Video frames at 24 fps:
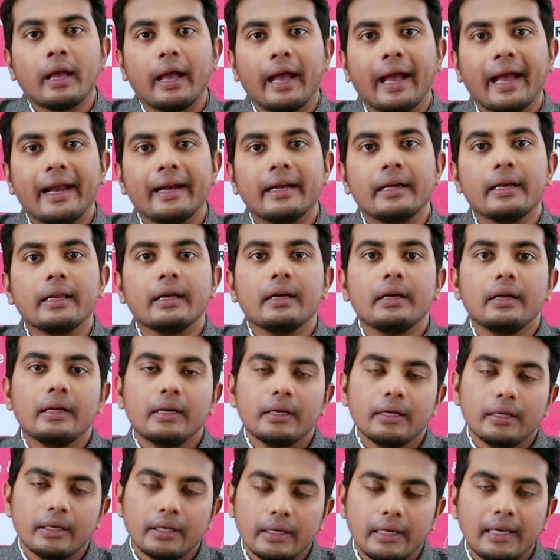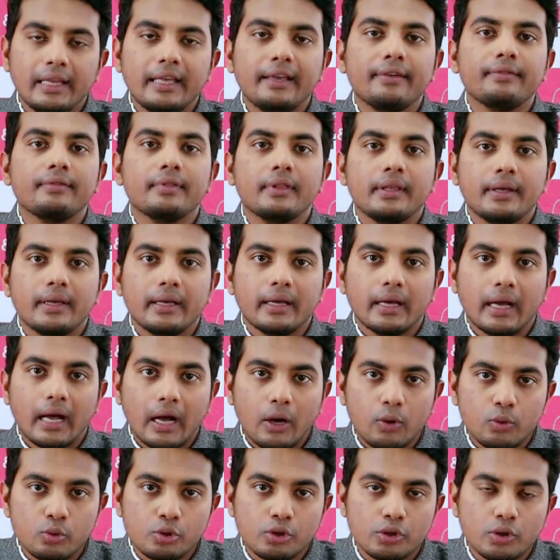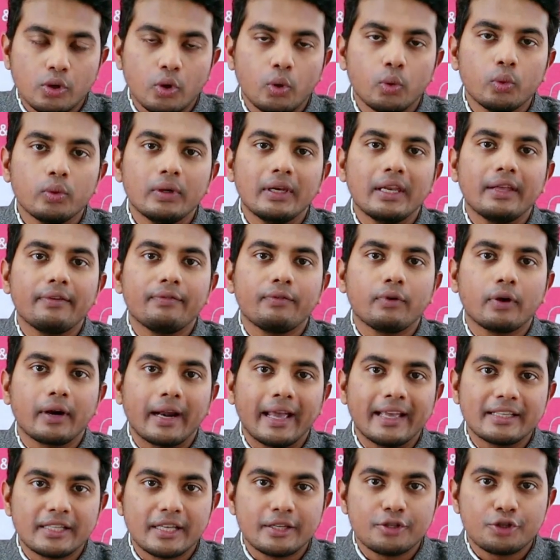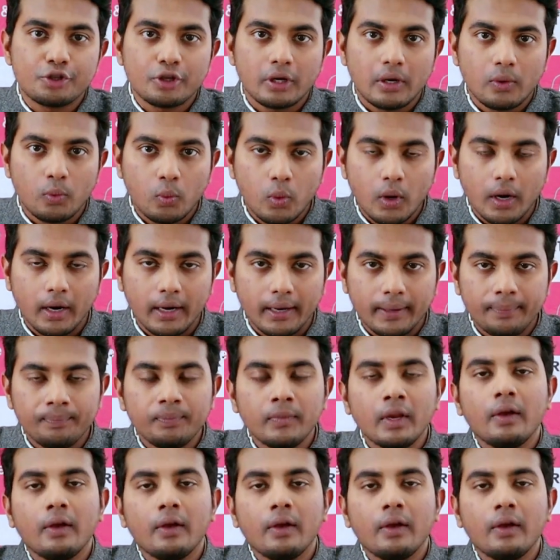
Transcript: and leave the house only for essential work.